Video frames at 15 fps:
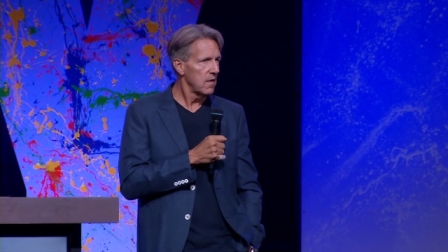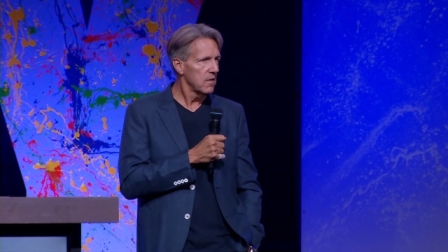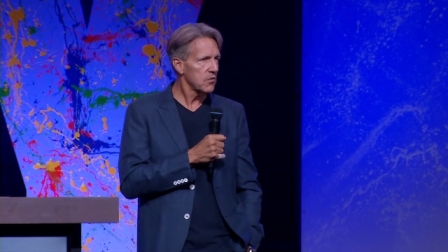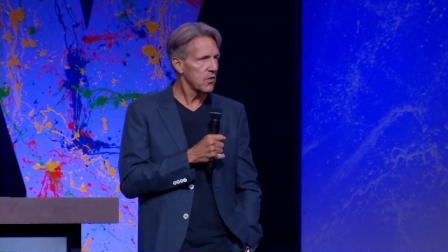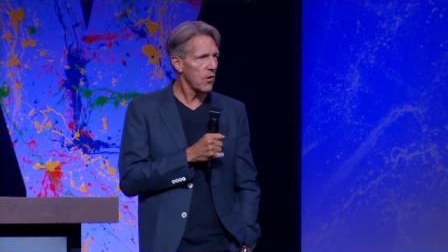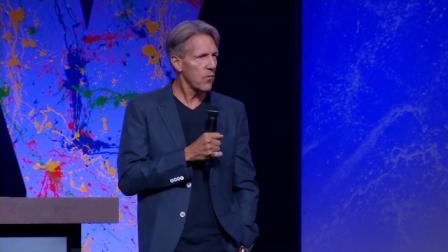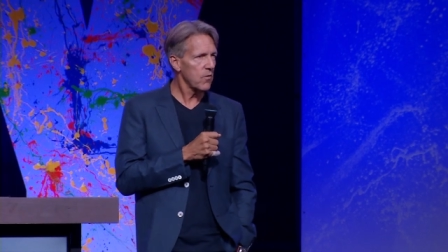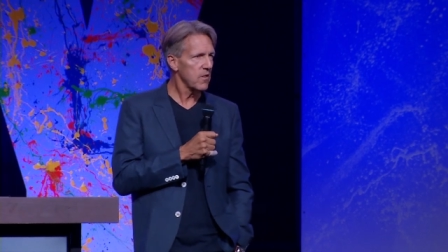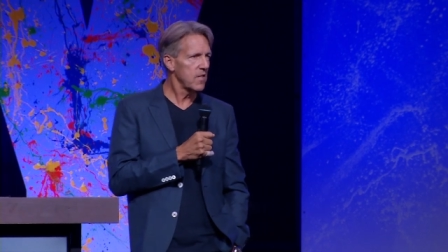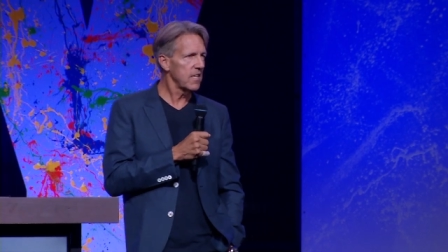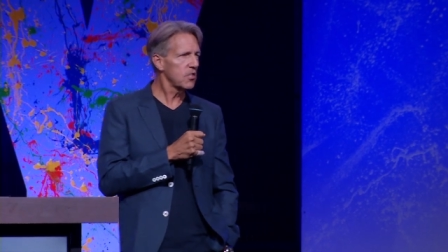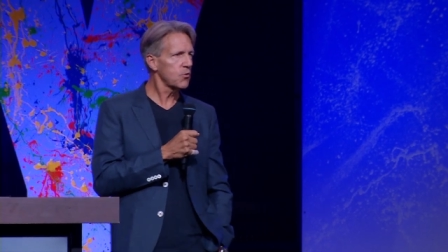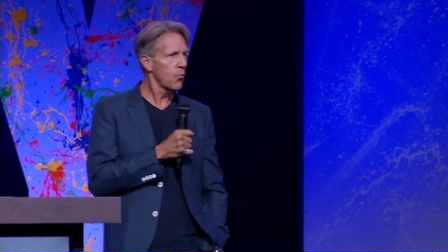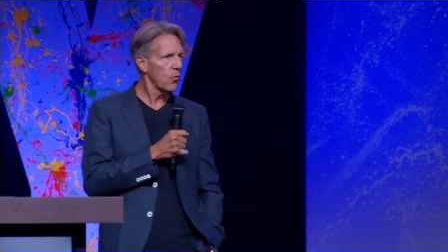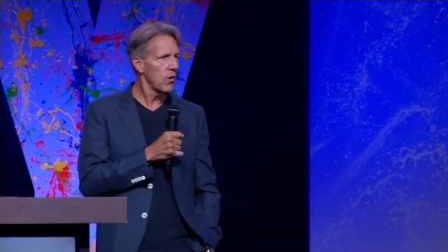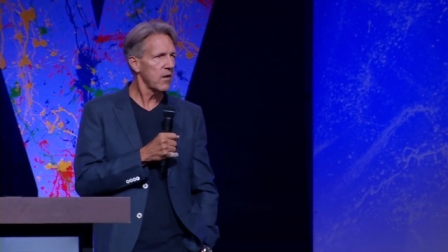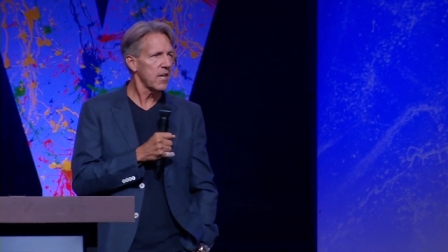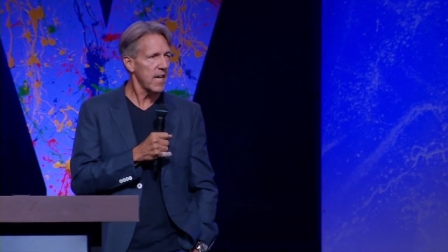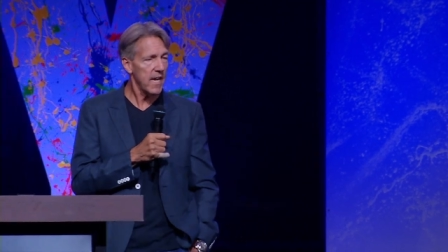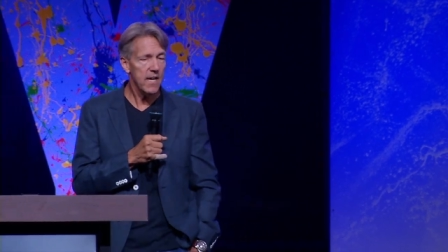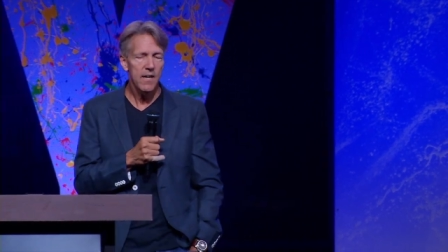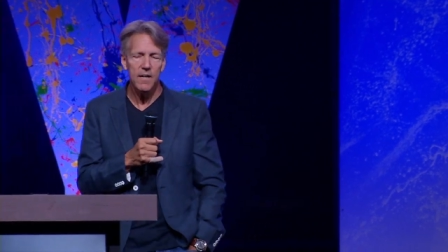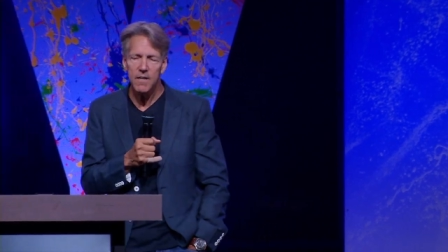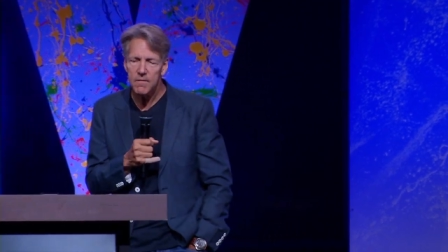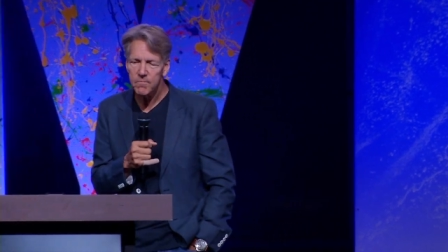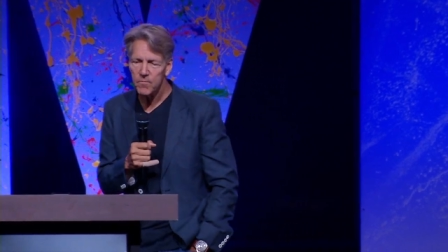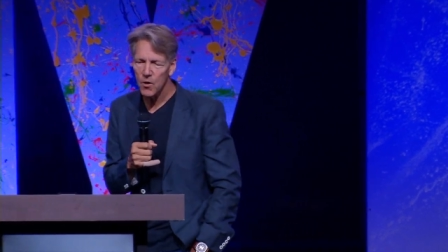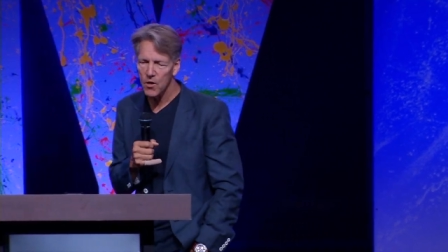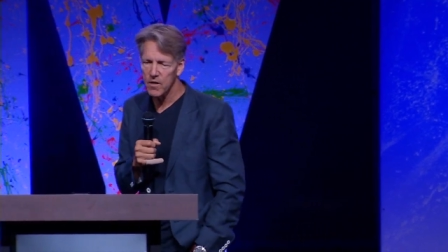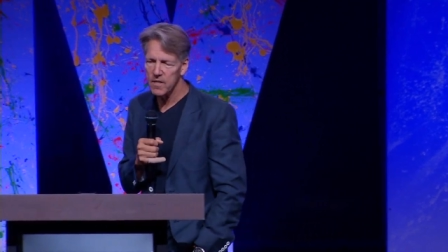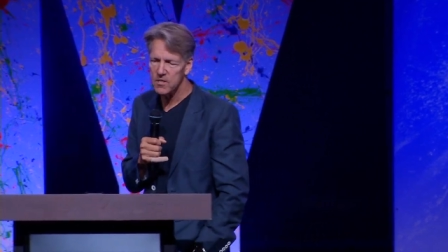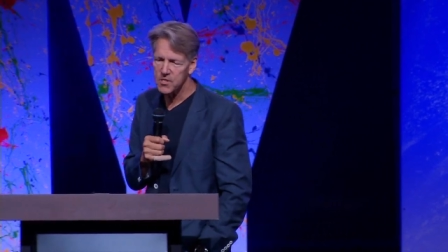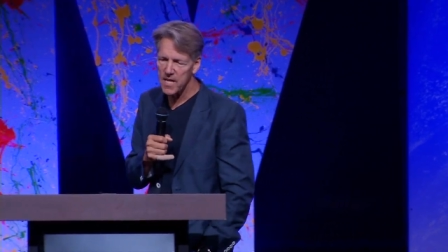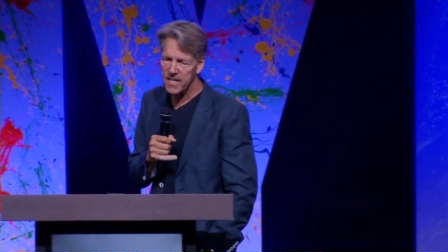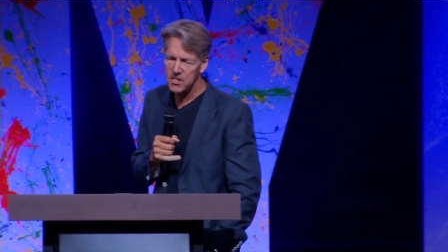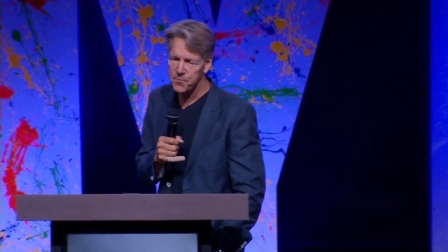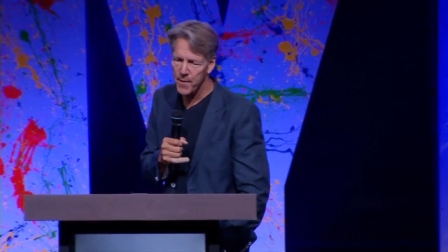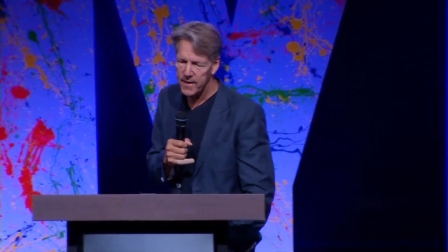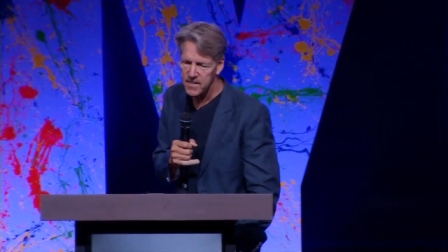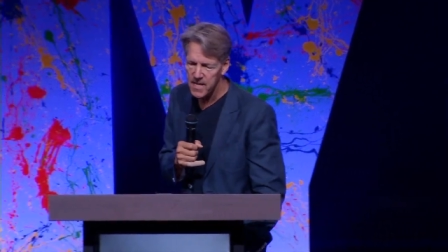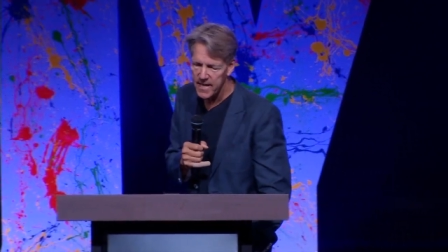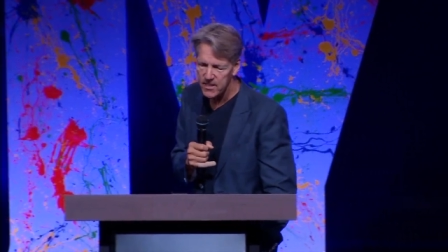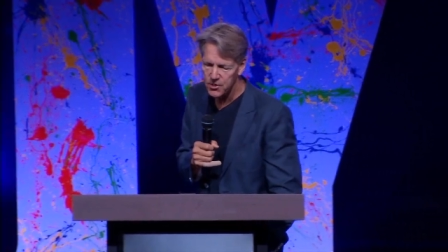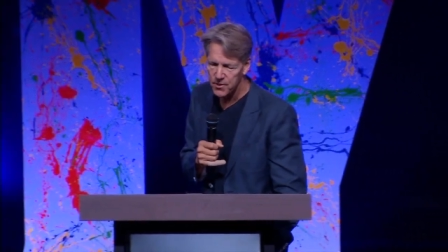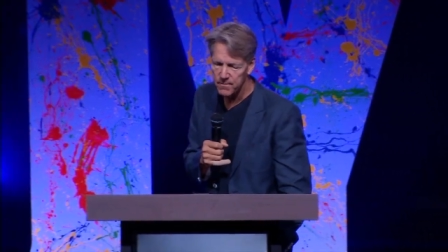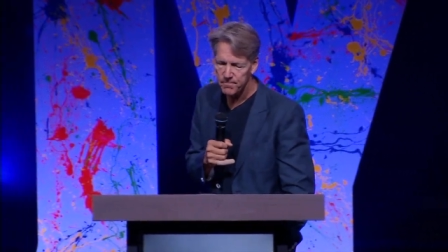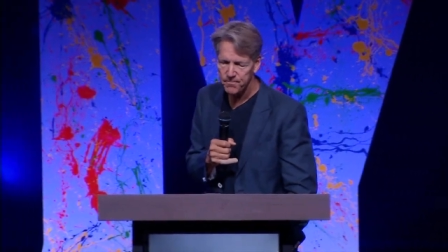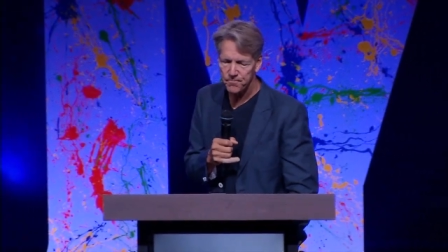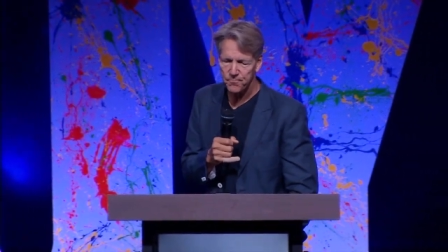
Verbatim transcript: So, this word here, earnest expectation,